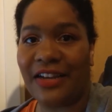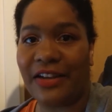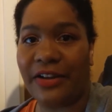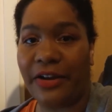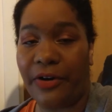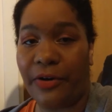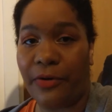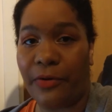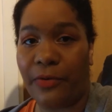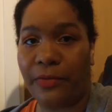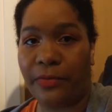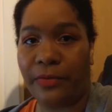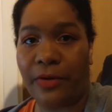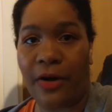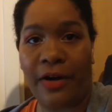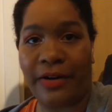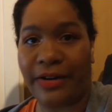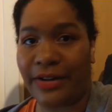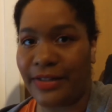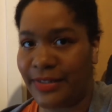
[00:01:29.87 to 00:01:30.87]
go
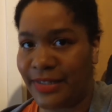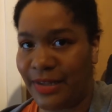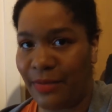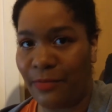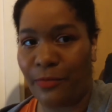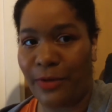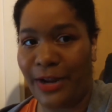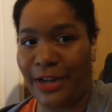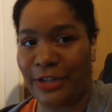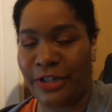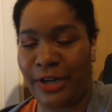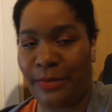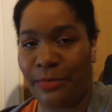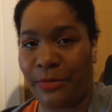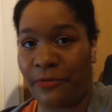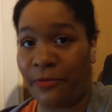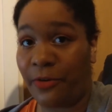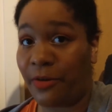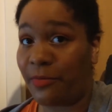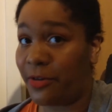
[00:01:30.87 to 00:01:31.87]
wrong in some way,
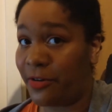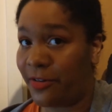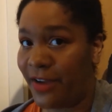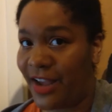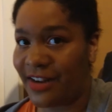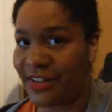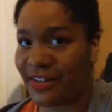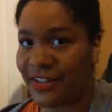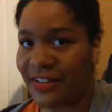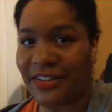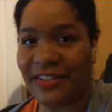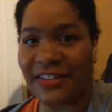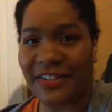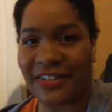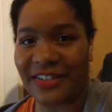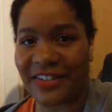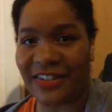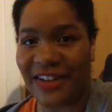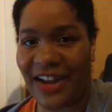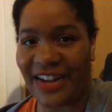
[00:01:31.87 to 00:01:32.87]
shape, or form, correct?
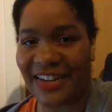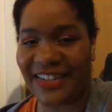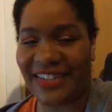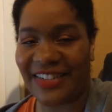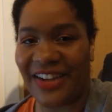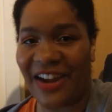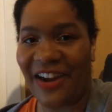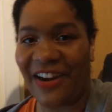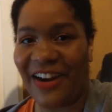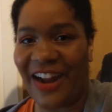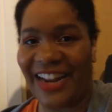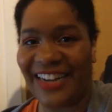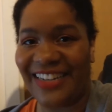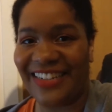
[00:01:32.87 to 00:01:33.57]
Correct. All right.